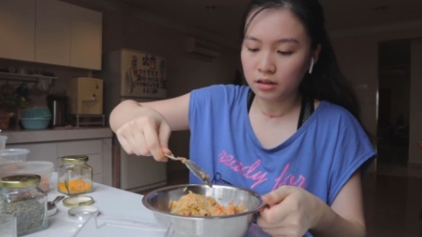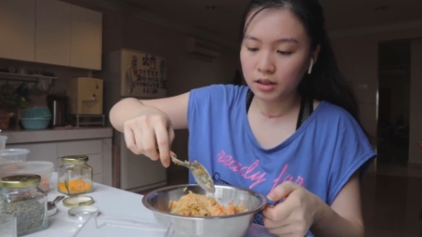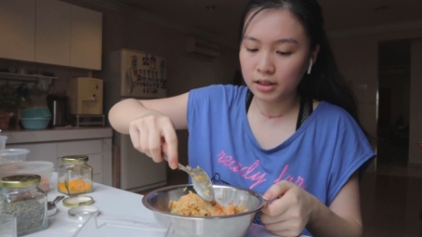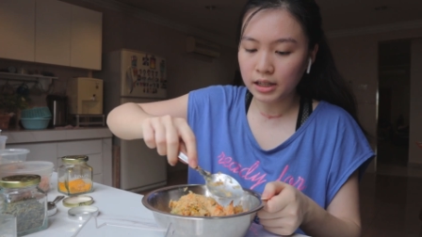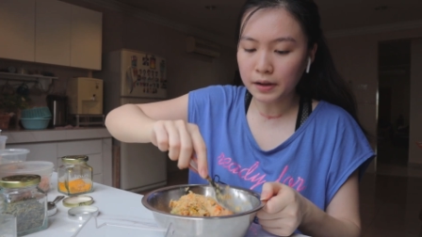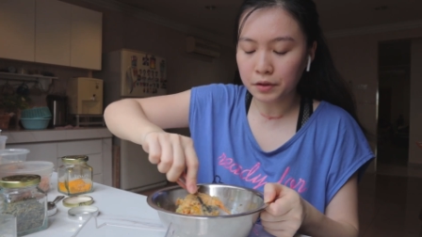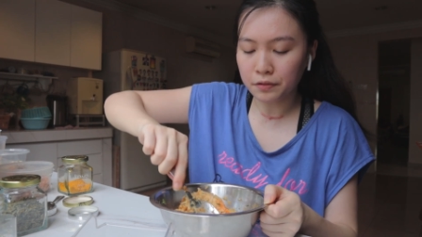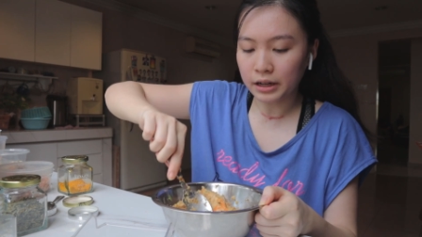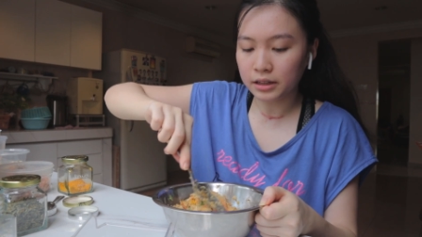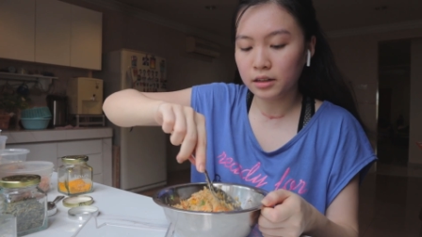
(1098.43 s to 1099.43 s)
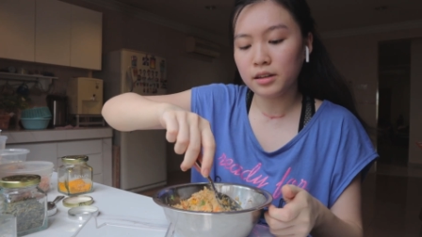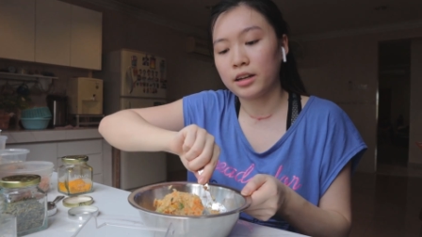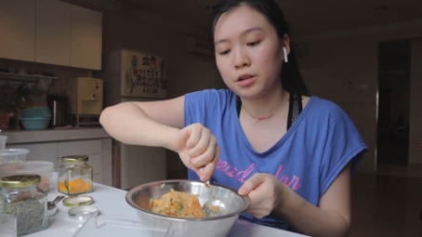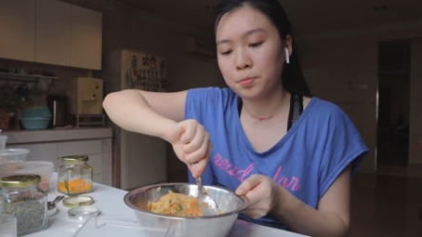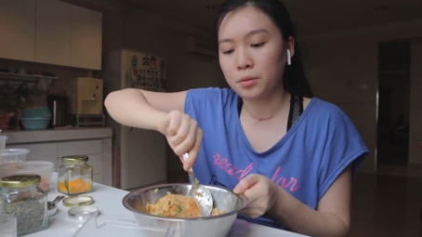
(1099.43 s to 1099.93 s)
Honestly, I would rather
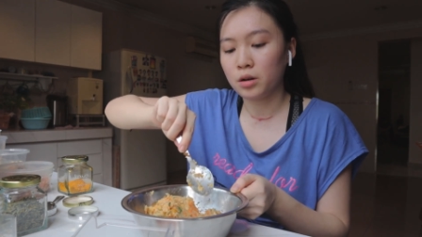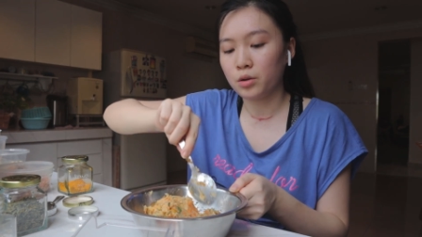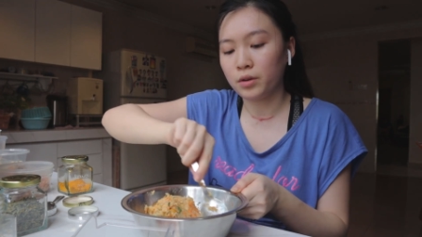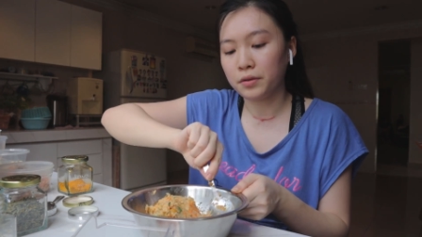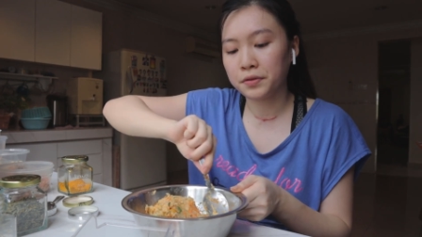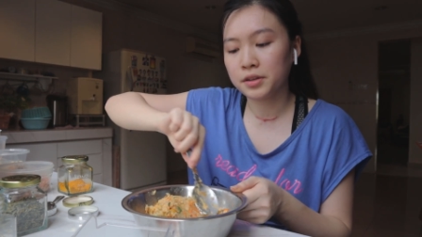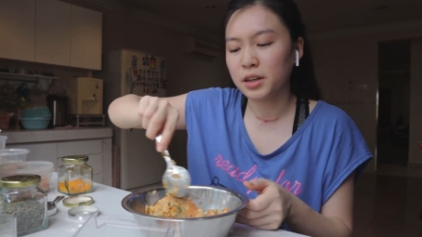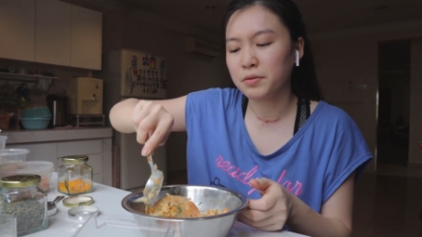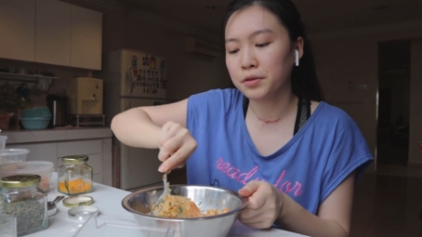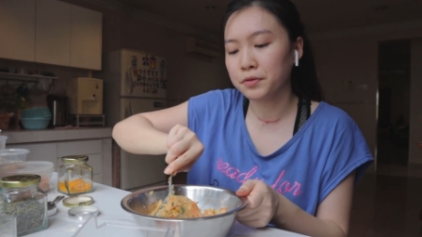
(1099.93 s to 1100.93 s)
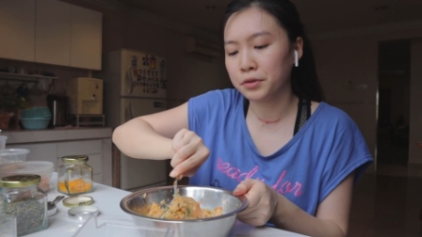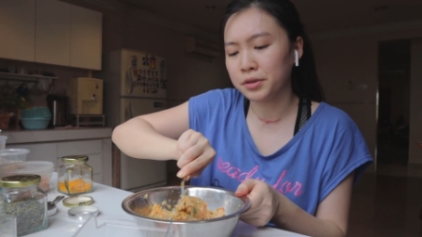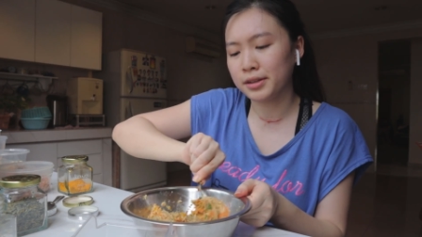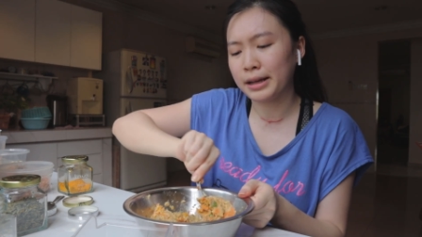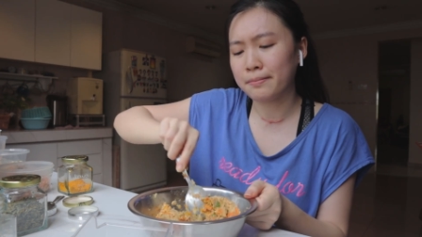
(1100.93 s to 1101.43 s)
explore with savory
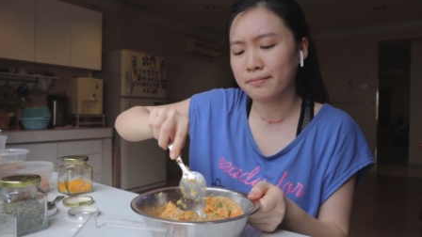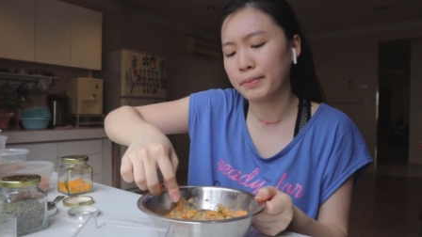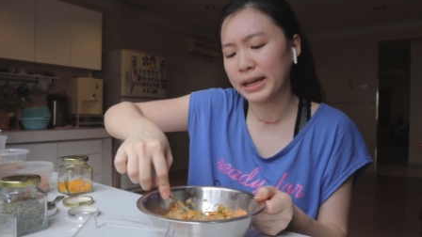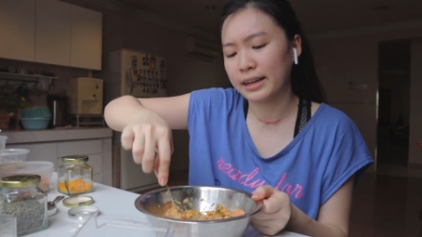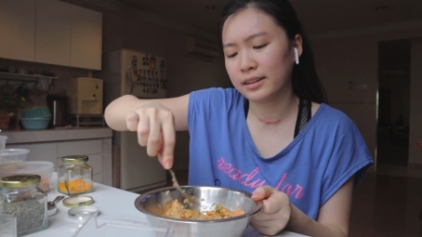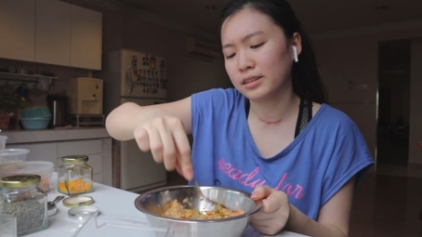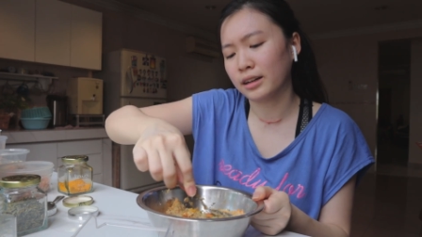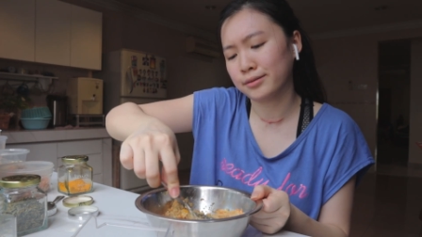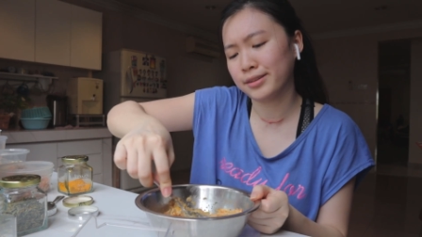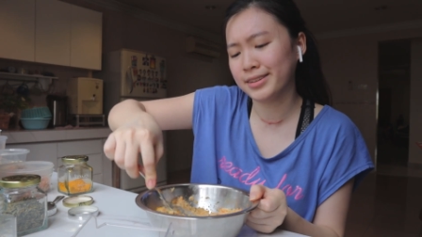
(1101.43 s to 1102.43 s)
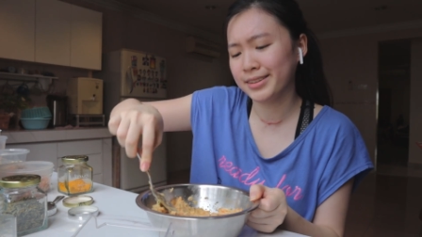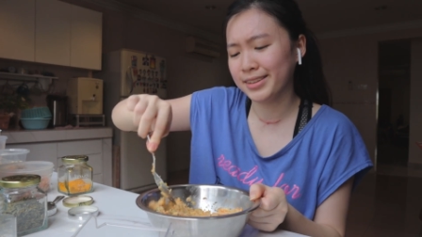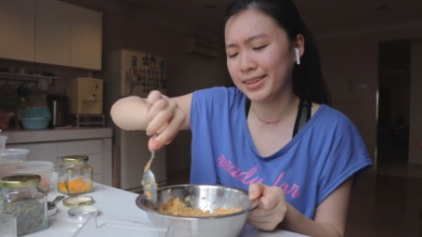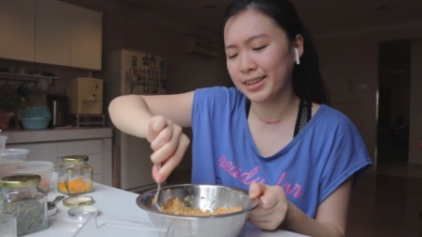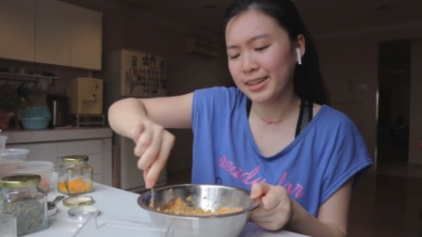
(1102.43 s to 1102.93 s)
foods than baking stuff.
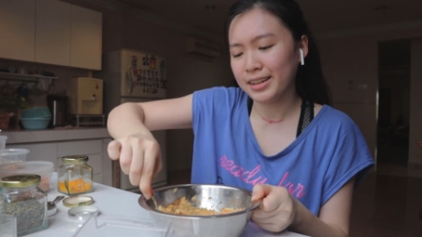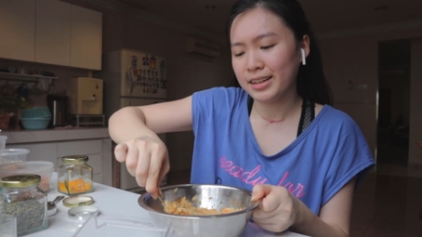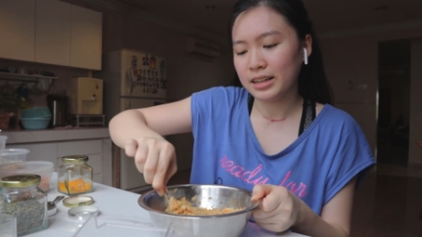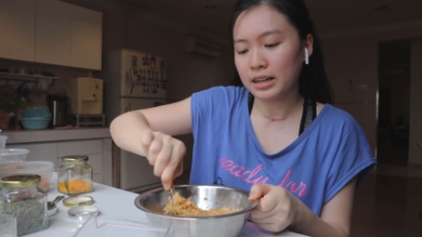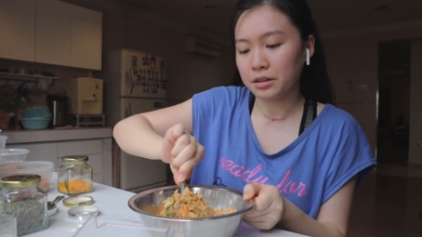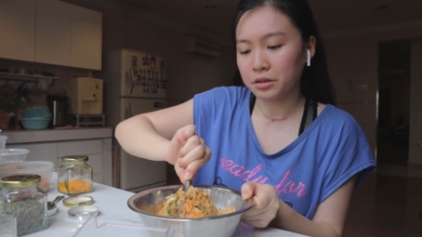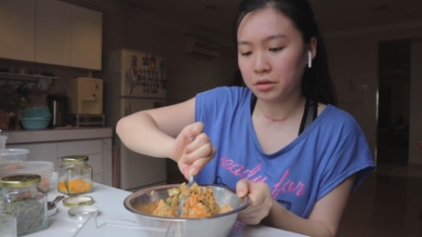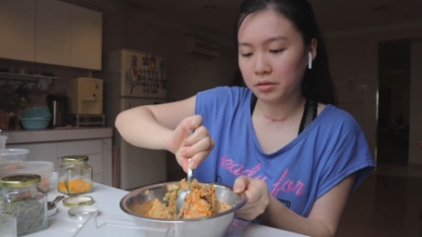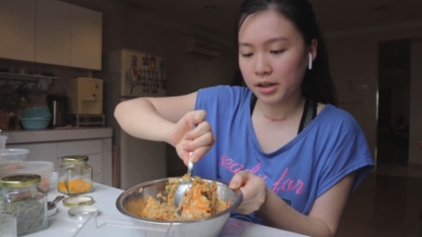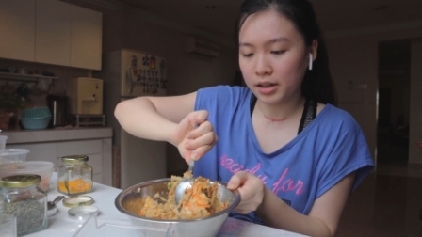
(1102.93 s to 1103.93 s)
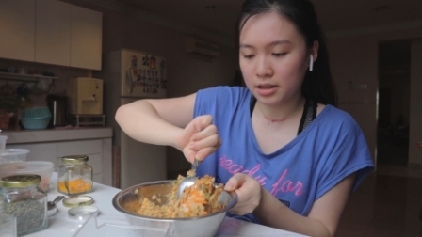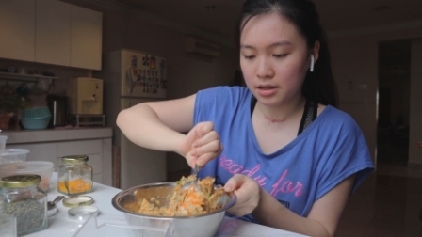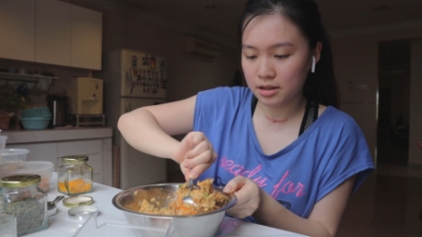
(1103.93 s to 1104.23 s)
I don't know why.